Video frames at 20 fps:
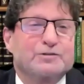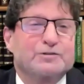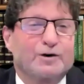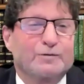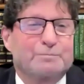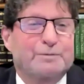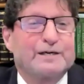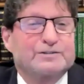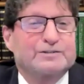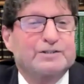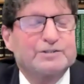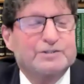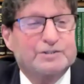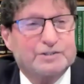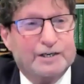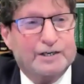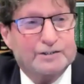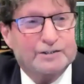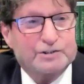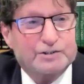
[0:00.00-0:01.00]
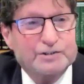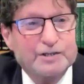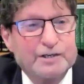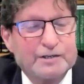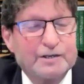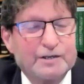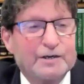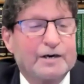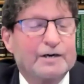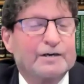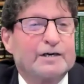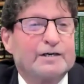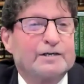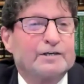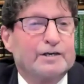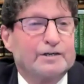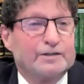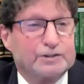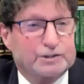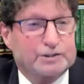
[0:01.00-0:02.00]
Joe Pesci says,
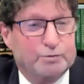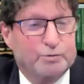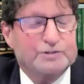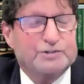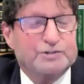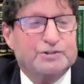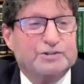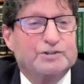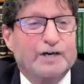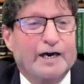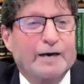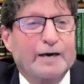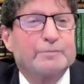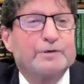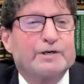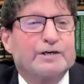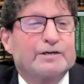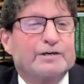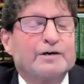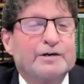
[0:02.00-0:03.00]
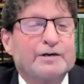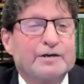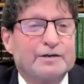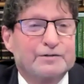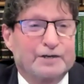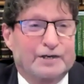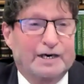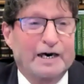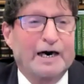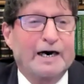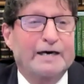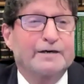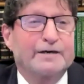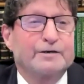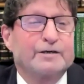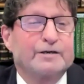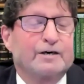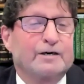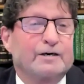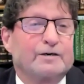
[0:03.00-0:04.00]
in his cross-examining the guy
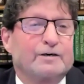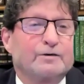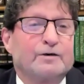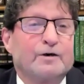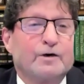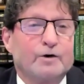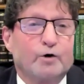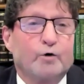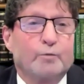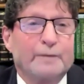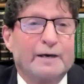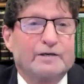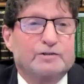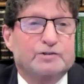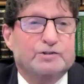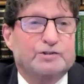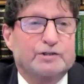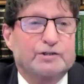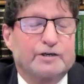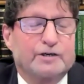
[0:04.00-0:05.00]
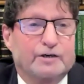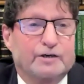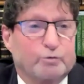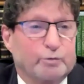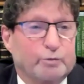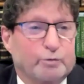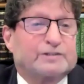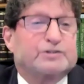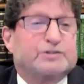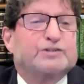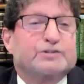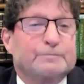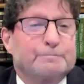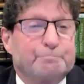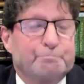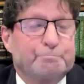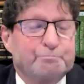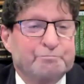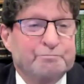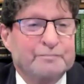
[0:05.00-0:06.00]
who makes the grits,
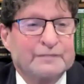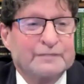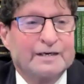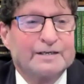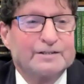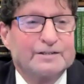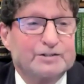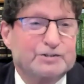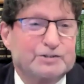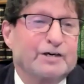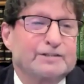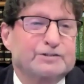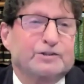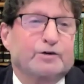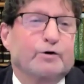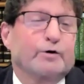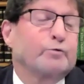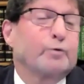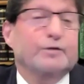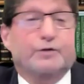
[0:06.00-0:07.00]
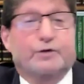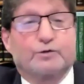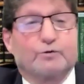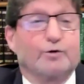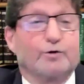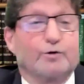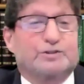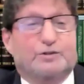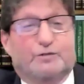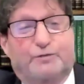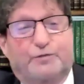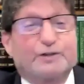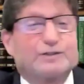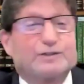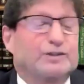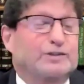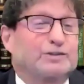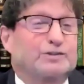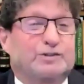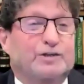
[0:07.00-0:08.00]
and he starts going, what, the laws of
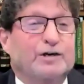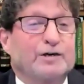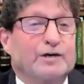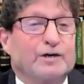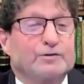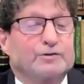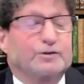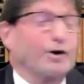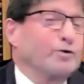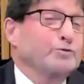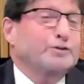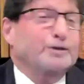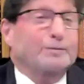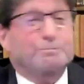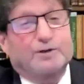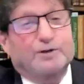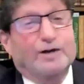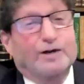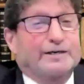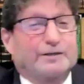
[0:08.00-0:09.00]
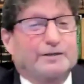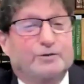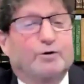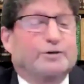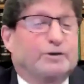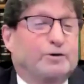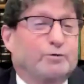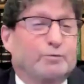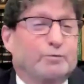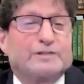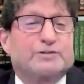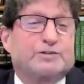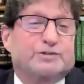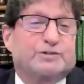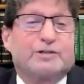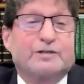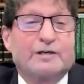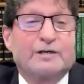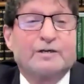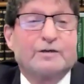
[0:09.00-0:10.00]
physics don't apply to your
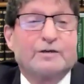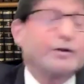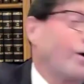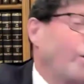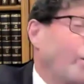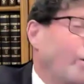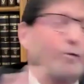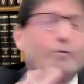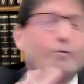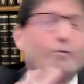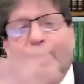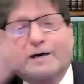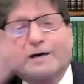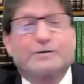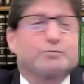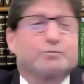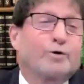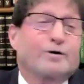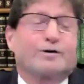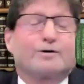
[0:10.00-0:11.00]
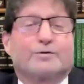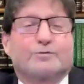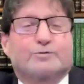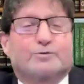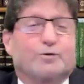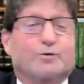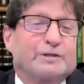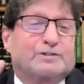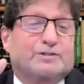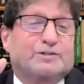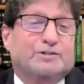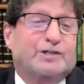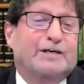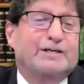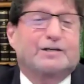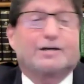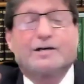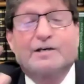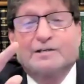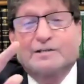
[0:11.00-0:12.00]
grits? The whole wide world grits
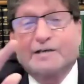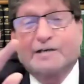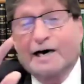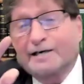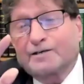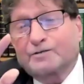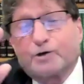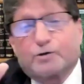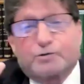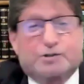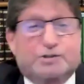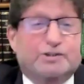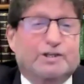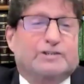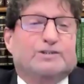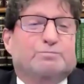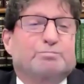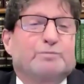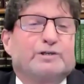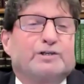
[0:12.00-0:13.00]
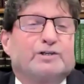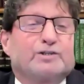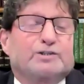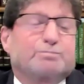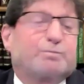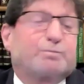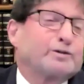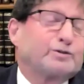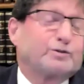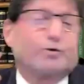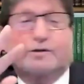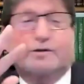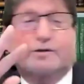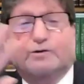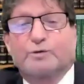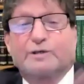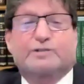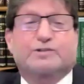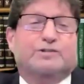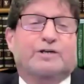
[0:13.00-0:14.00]
take, I don't know, 6 minutes, but your
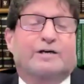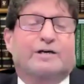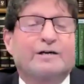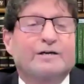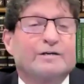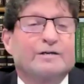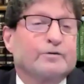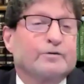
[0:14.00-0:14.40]
grits take.